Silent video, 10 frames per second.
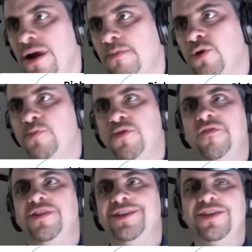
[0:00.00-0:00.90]
more
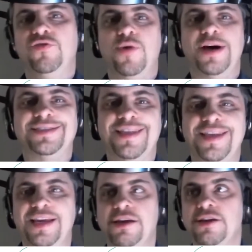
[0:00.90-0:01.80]
prevalent in the West and
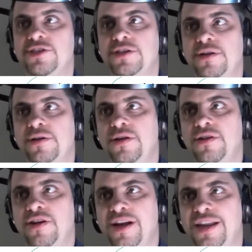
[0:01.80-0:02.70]
the East, and
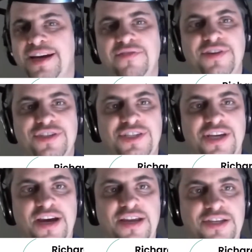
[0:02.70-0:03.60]
the collectivist
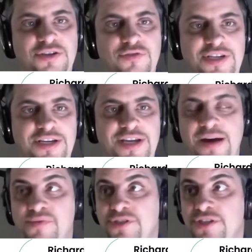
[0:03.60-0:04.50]
societies don't tend to
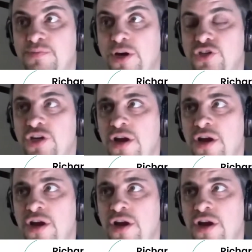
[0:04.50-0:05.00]
have this as much.